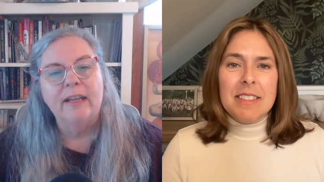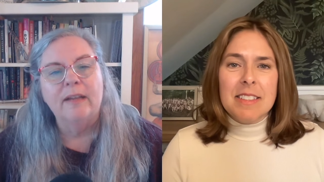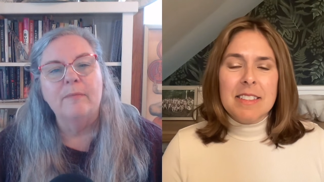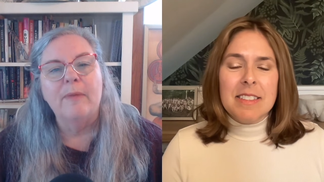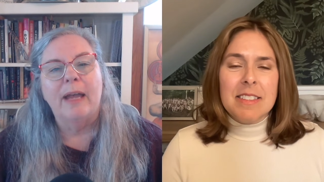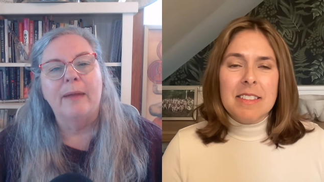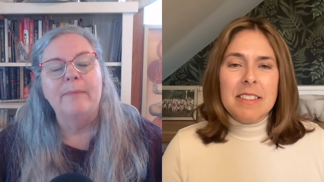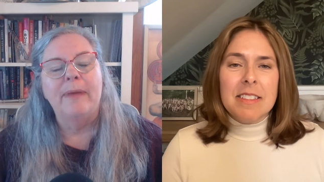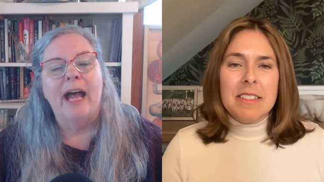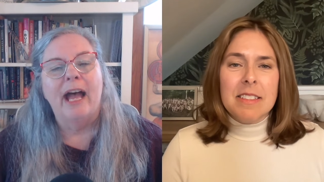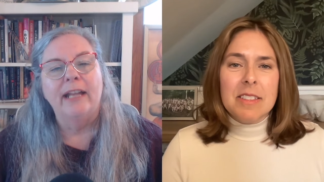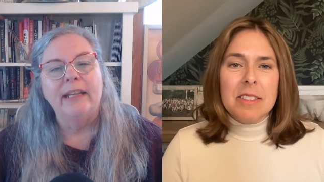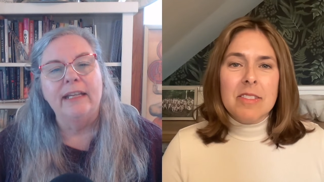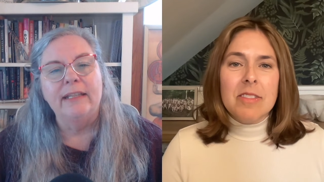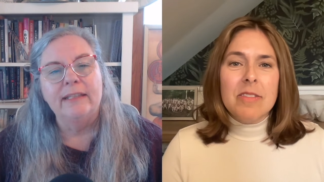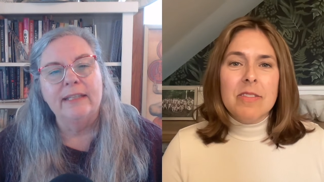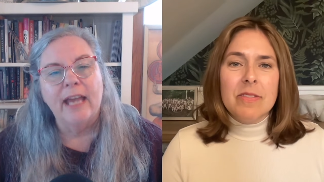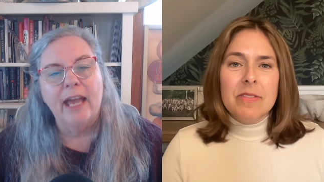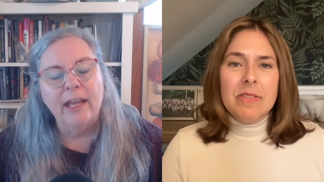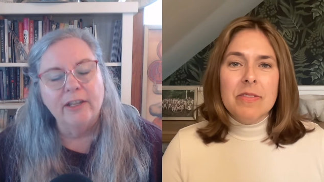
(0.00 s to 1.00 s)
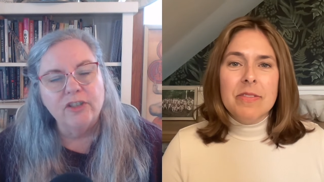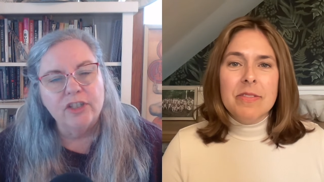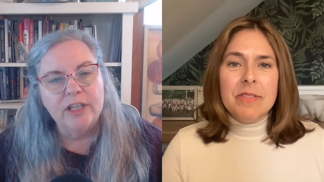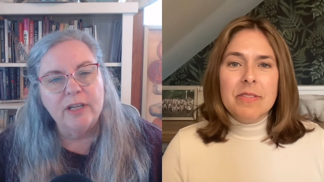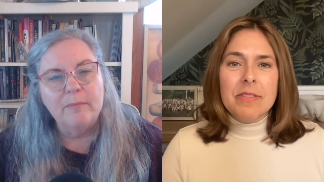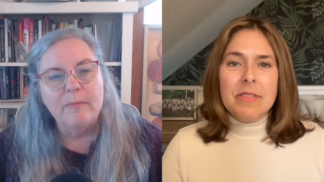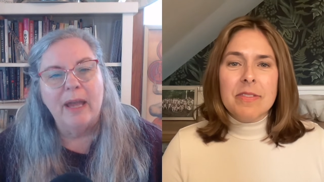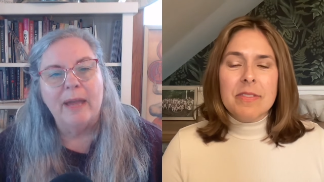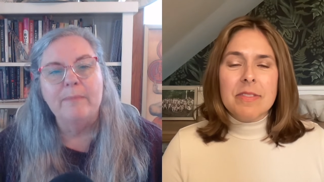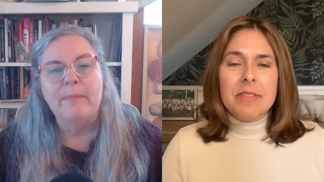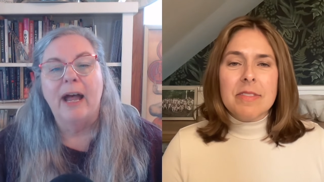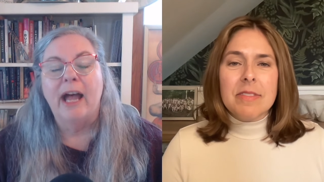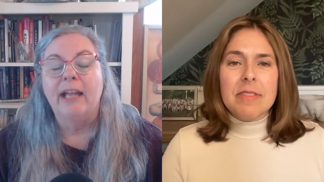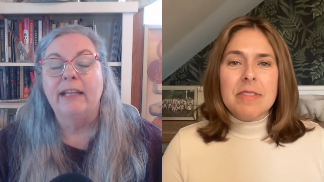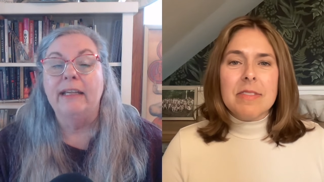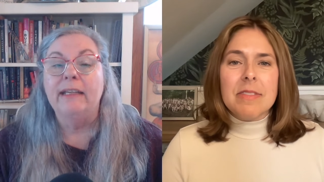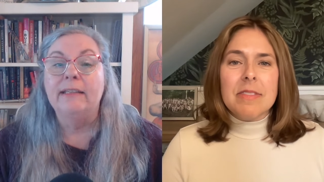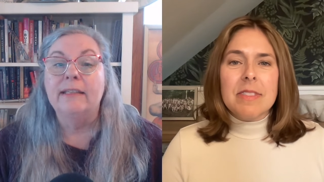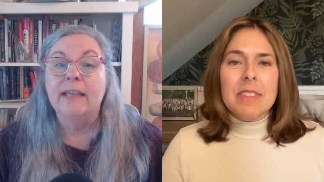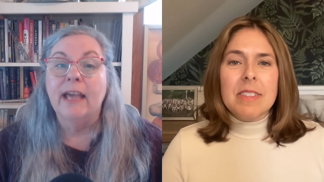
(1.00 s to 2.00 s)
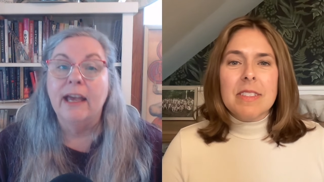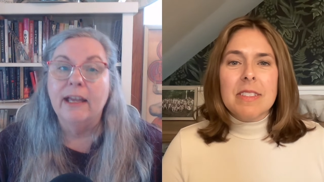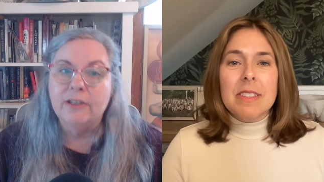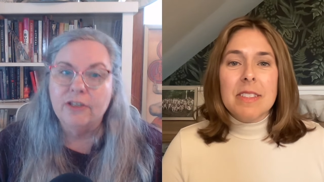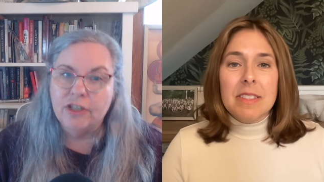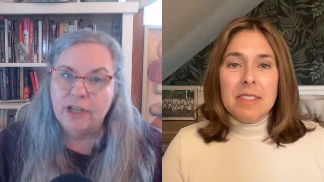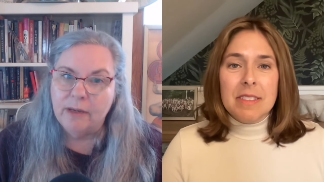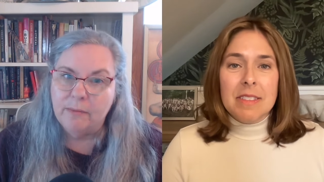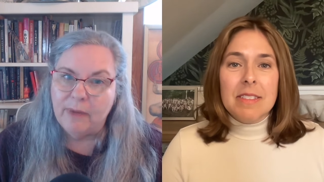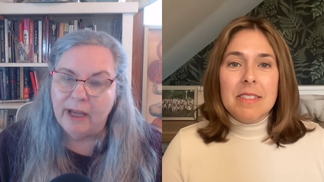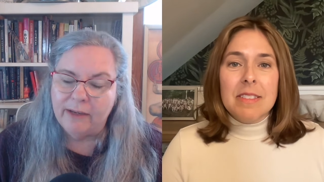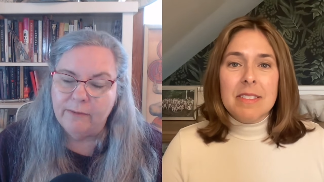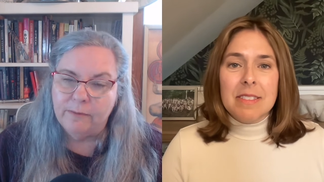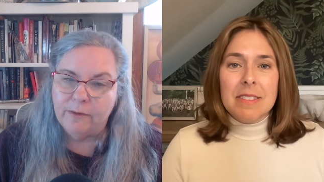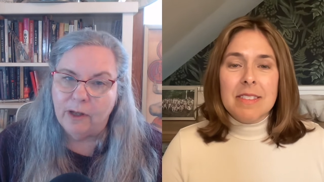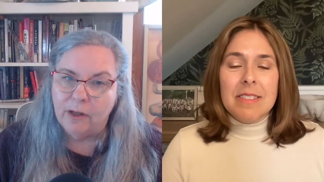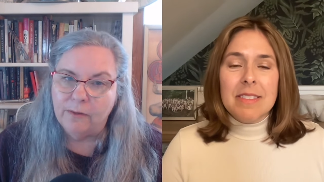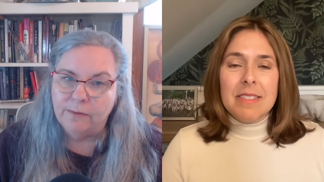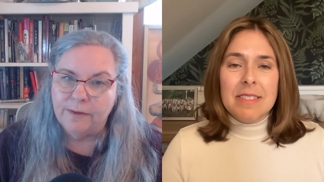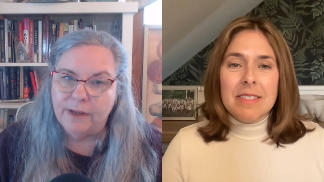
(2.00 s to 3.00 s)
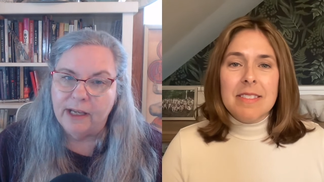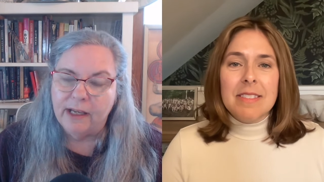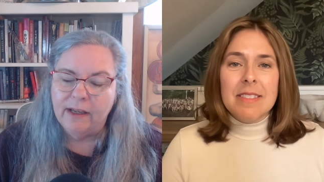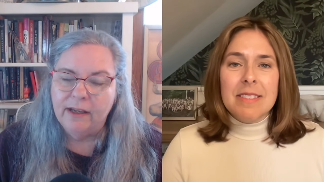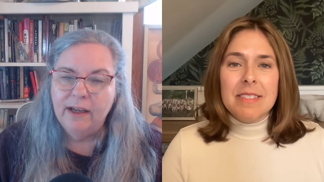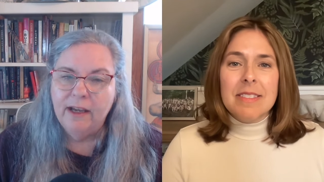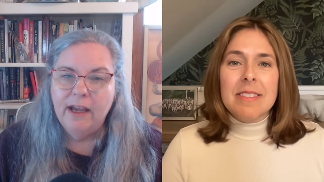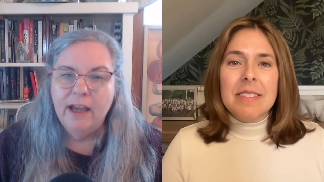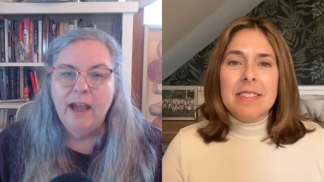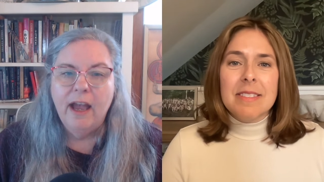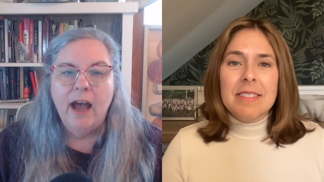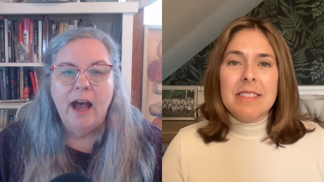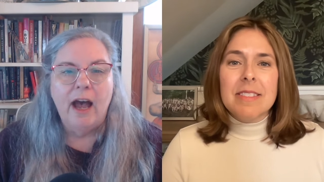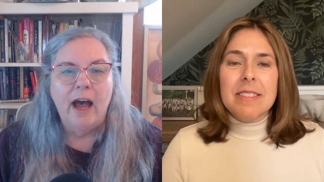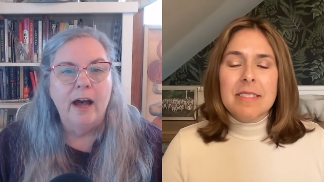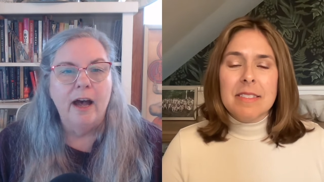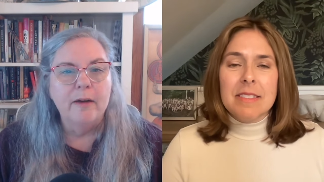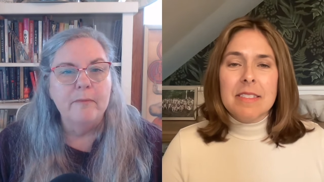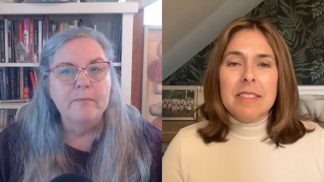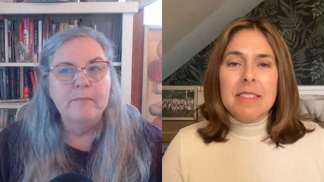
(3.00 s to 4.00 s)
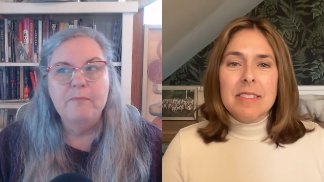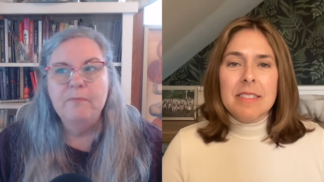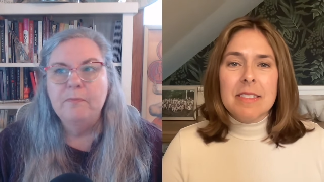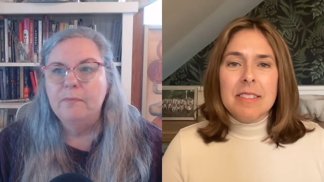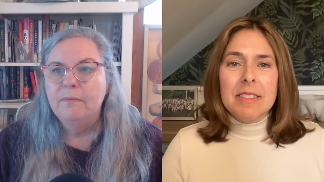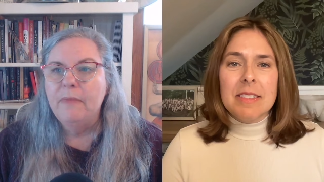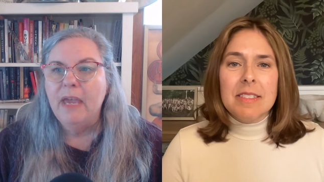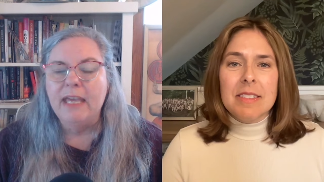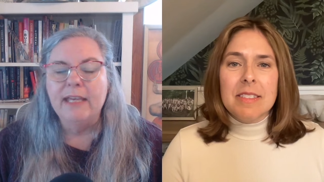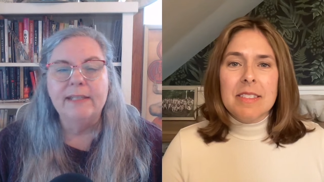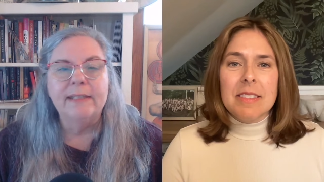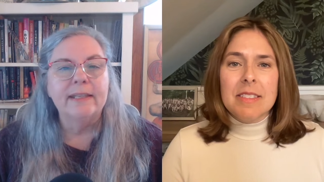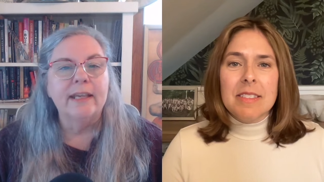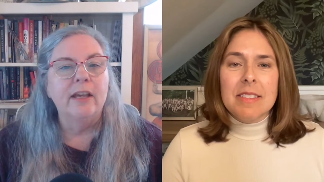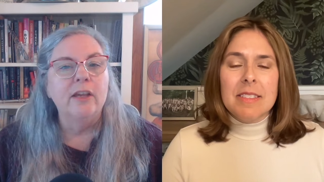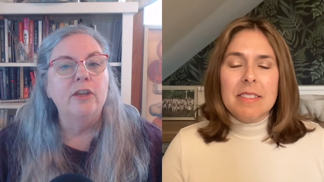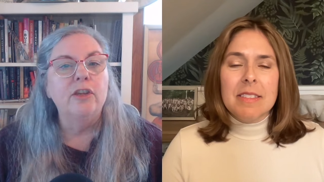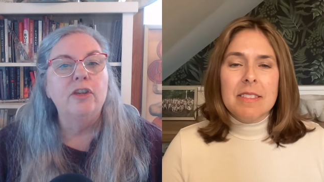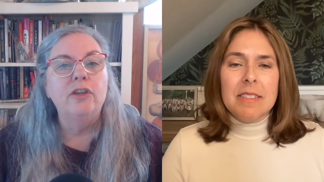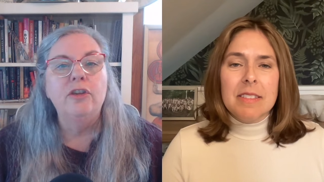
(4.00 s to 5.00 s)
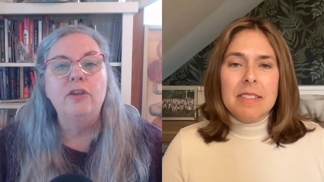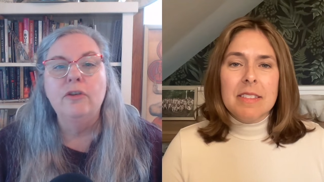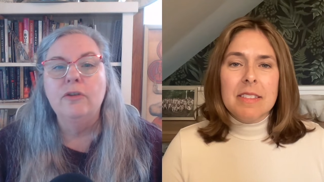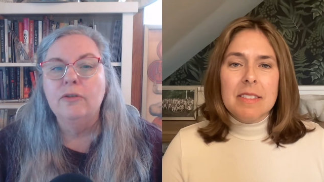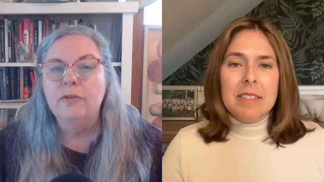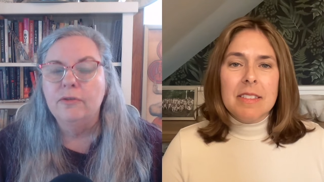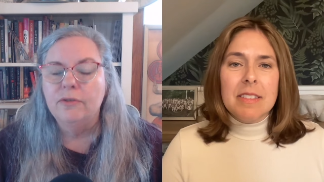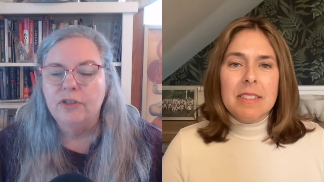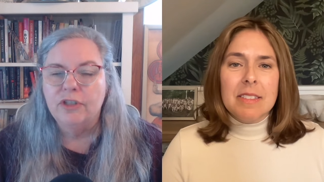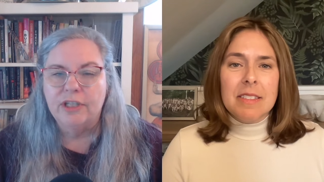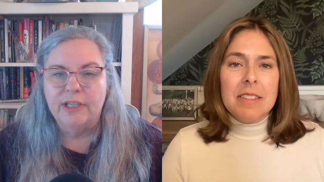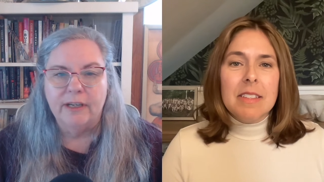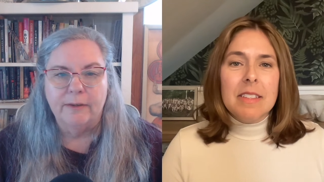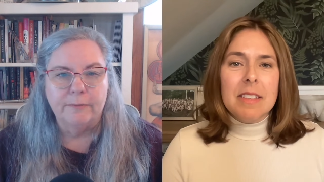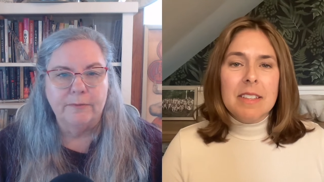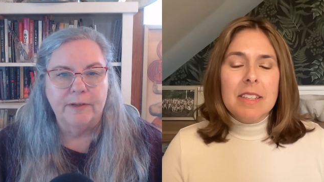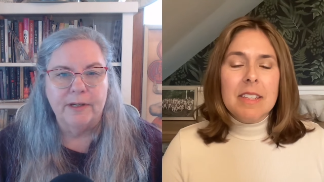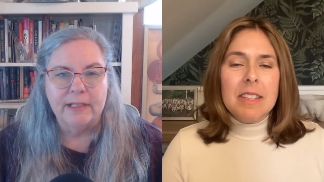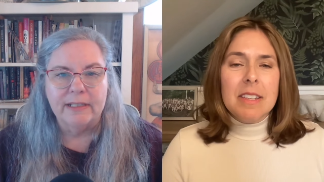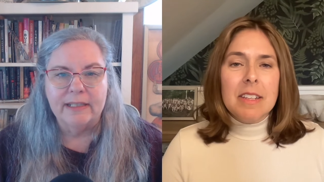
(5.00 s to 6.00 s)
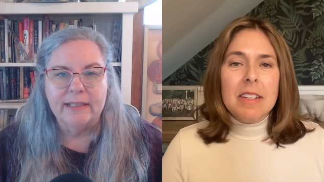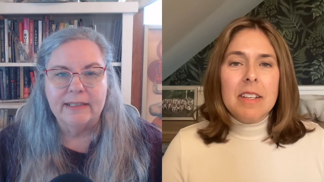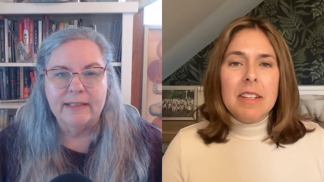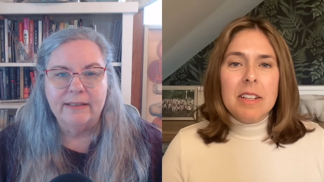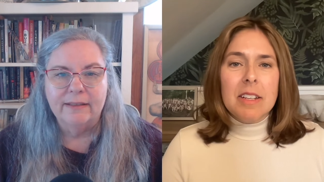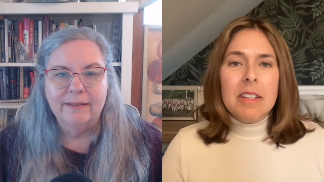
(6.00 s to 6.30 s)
Speaker 1: my body touching my body touching my mm-hmm. vulva um, makes a huge difference